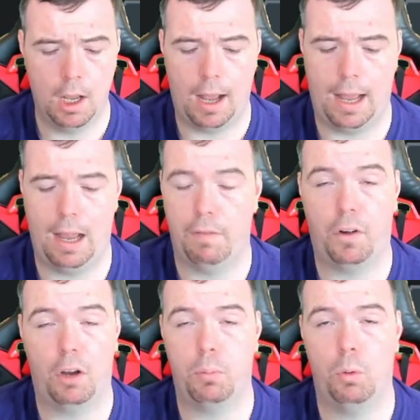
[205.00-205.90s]

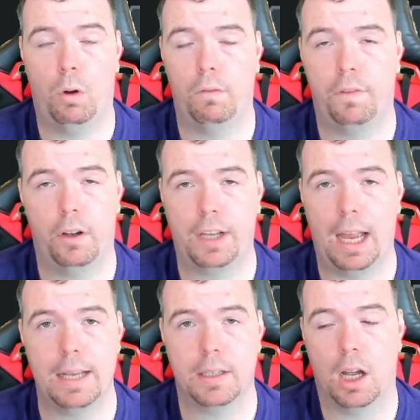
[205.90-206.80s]

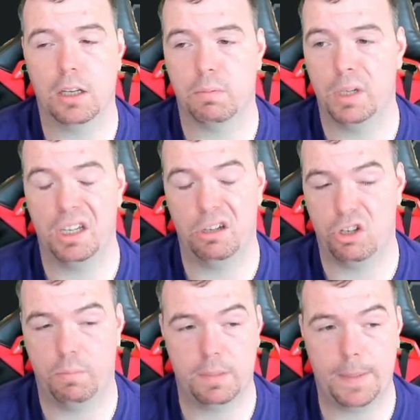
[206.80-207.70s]
5.15k it's cost me. You
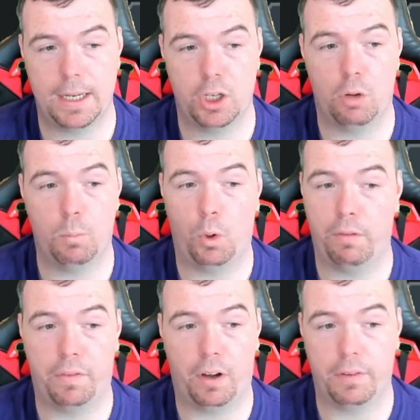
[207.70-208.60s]
should be spending no more
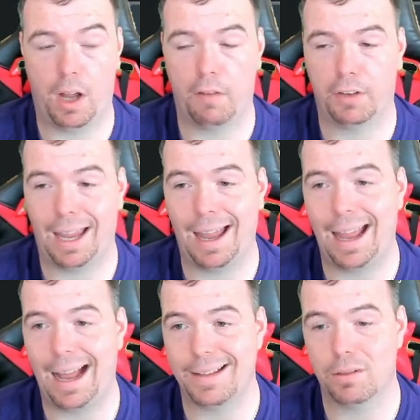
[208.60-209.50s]
than
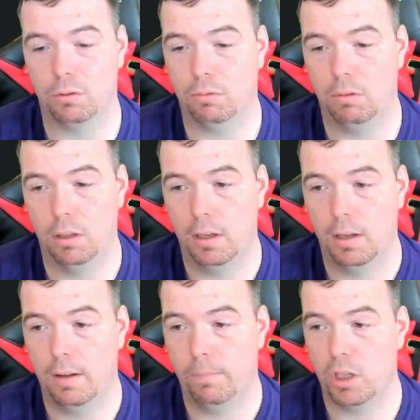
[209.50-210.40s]
5.5k at all.
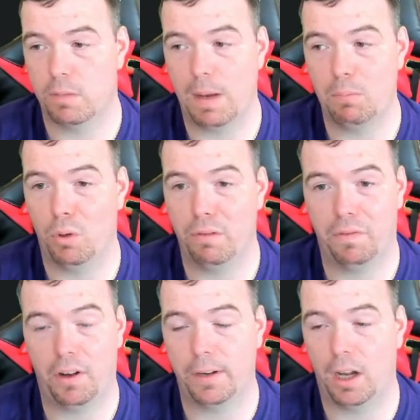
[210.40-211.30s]
You spend more than
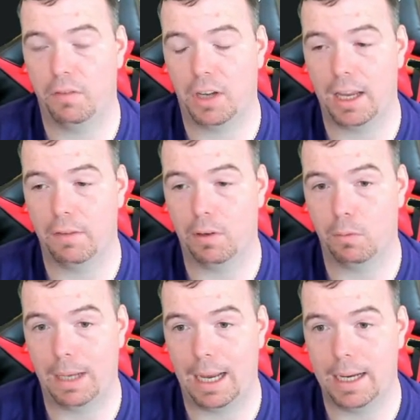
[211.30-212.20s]
5.5k, you've
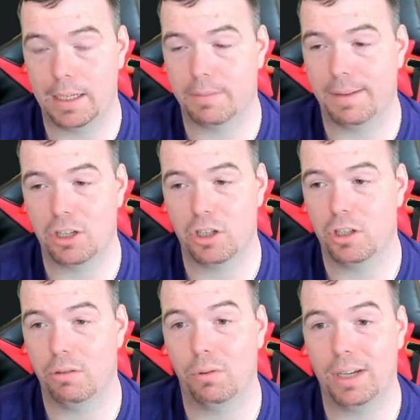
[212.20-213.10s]
overpaid, especially as
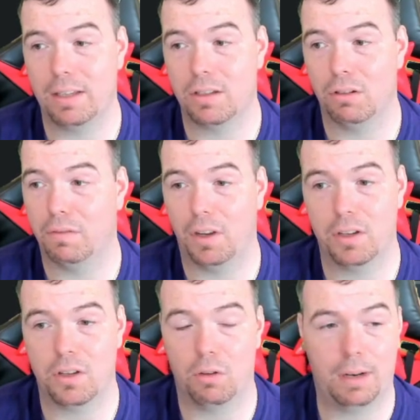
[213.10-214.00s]
you need two first owned